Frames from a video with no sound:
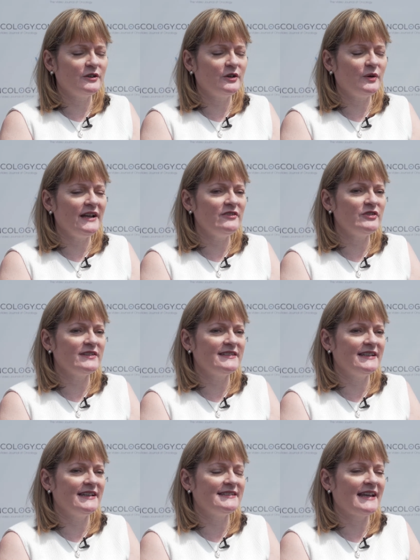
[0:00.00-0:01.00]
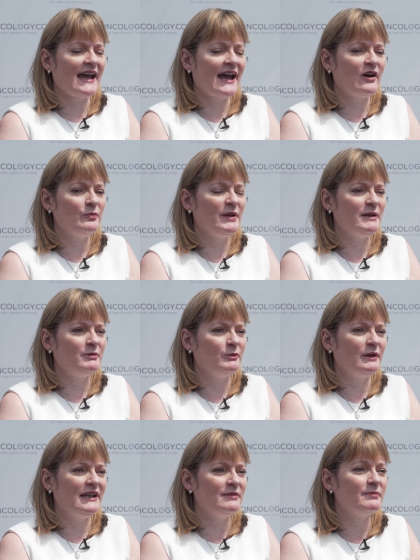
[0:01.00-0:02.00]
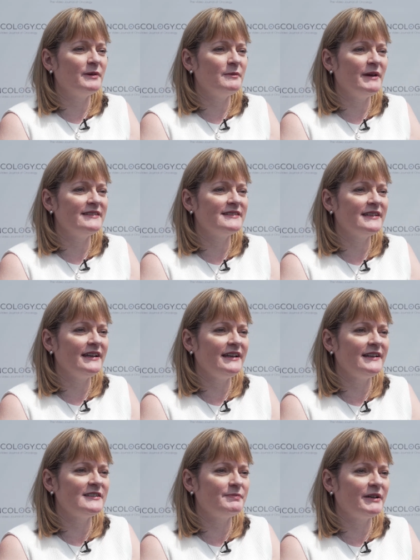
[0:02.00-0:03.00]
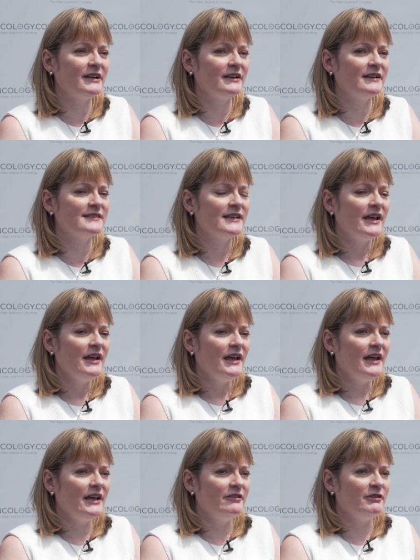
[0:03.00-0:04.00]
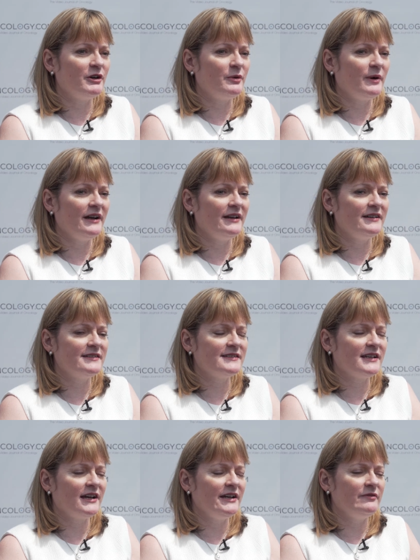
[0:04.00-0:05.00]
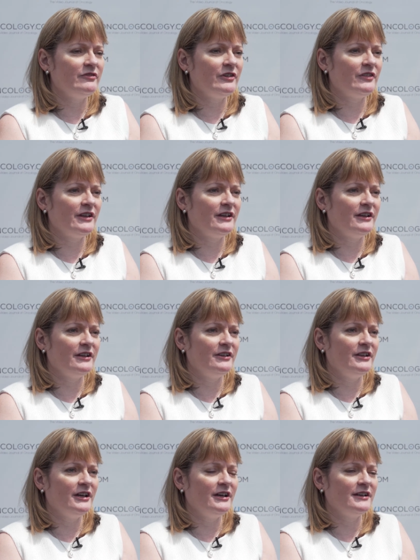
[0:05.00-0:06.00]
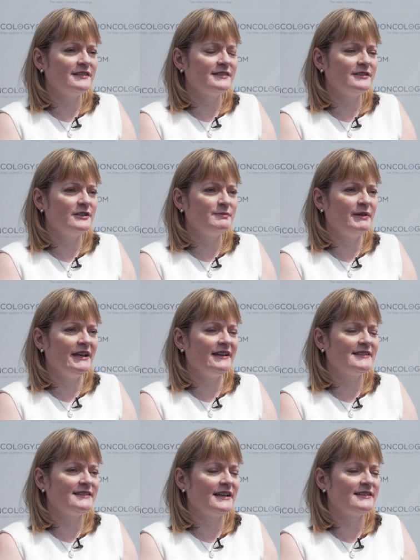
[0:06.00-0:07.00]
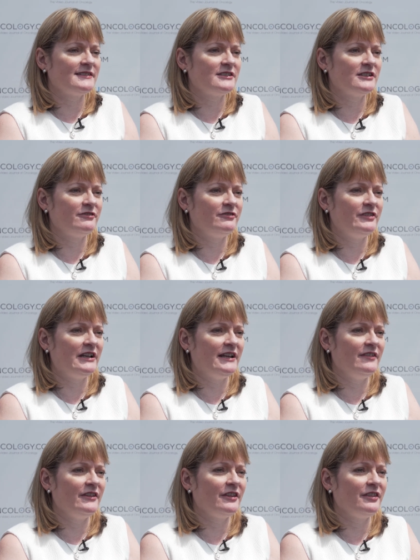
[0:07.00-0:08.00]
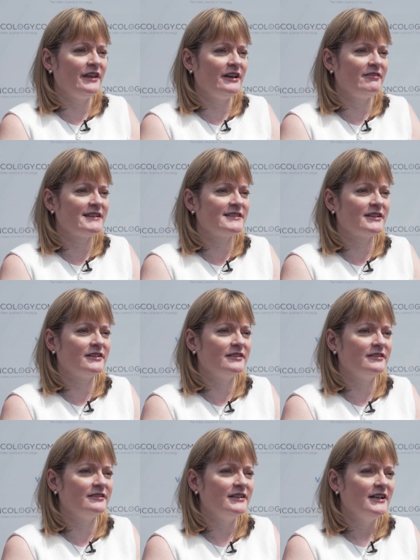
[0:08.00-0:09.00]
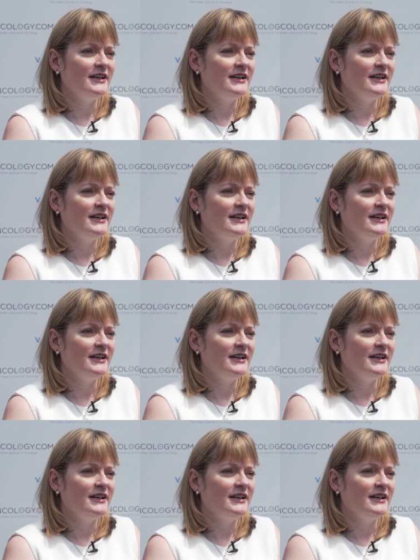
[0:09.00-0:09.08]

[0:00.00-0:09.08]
quite interesting is how people will implement it, because it requires time for the nurse who's being assessed to fill in the theoretical